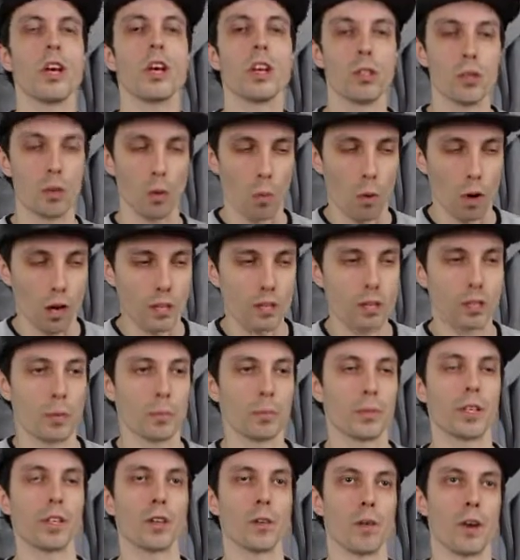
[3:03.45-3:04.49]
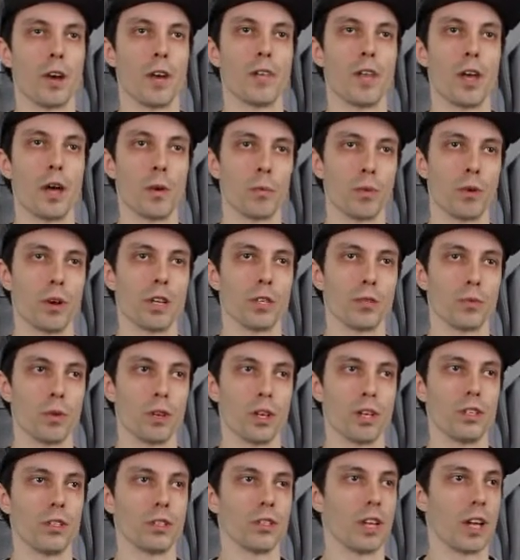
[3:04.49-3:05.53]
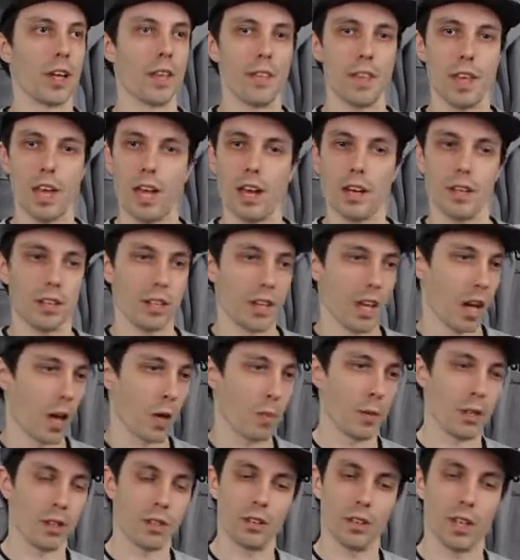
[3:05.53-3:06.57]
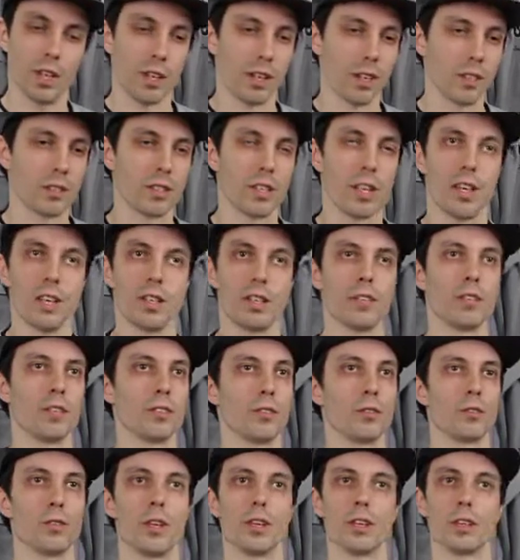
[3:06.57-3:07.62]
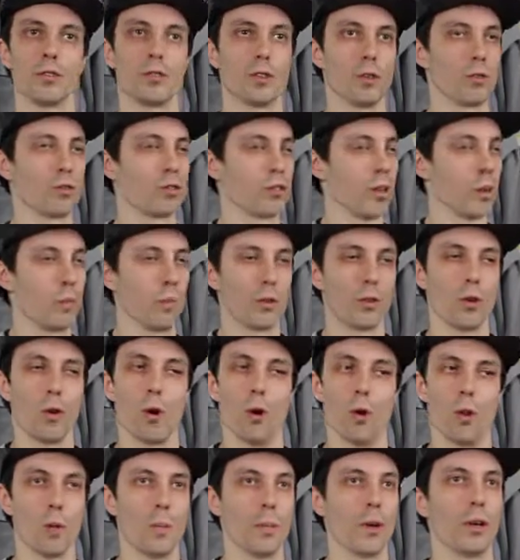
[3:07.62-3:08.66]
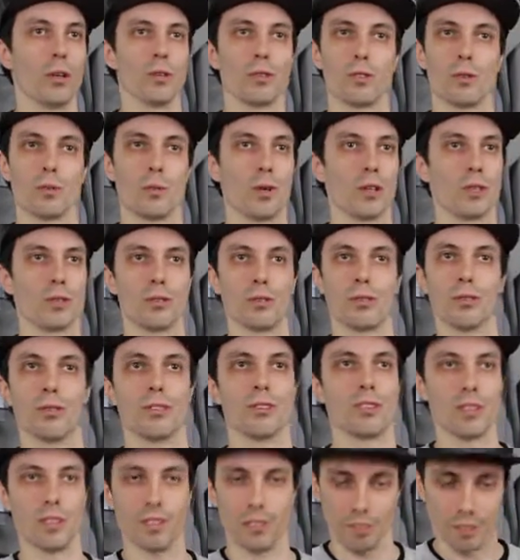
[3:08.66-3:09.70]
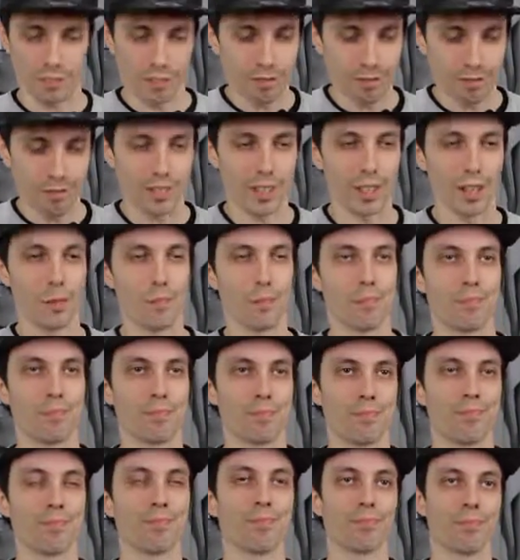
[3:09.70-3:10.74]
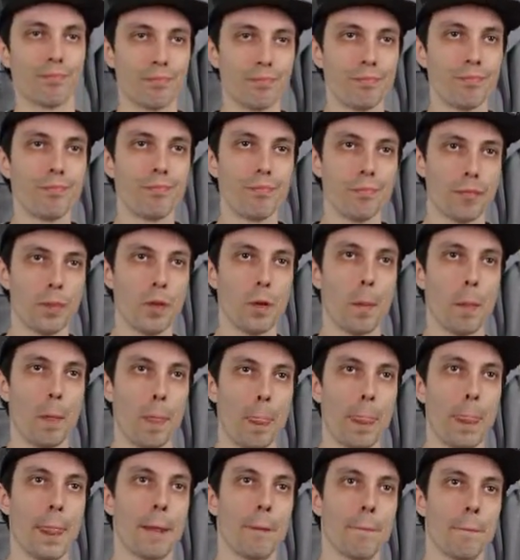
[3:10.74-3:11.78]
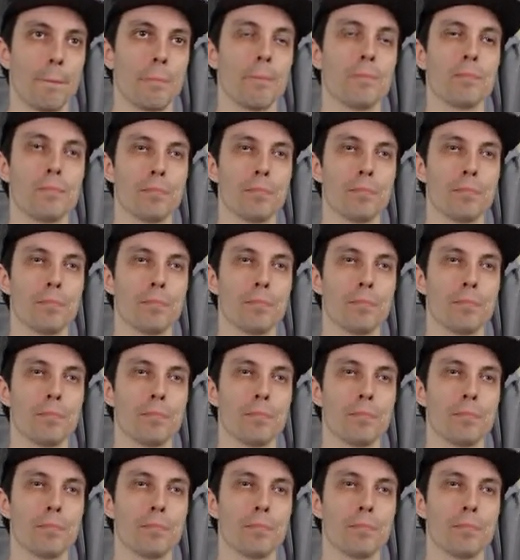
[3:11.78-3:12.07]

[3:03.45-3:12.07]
Yeah. You'll want something around that price range, and then yeah, I mean, like I say, they, there's some with all the bells and whistles. And yeah, so about about the price of like a heady rig,